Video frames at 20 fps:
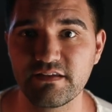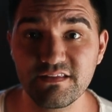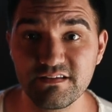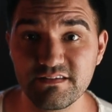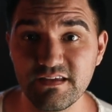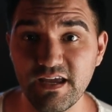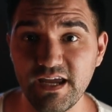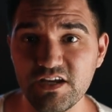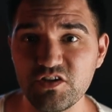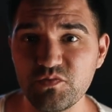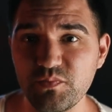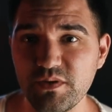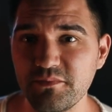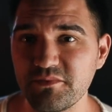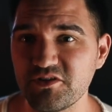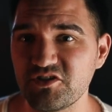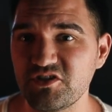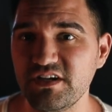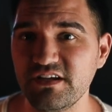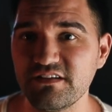These
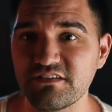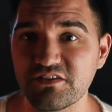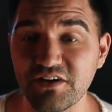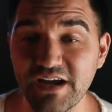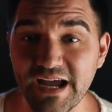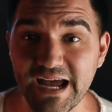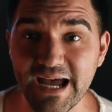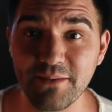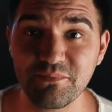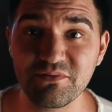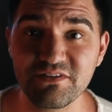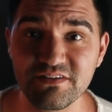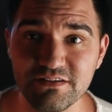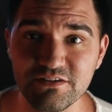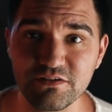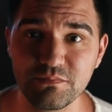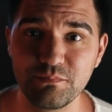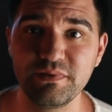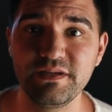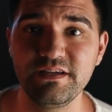HP machines are
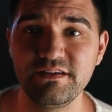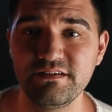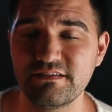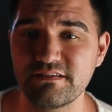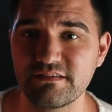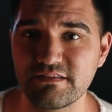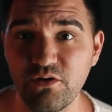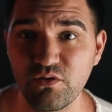absolute beasts.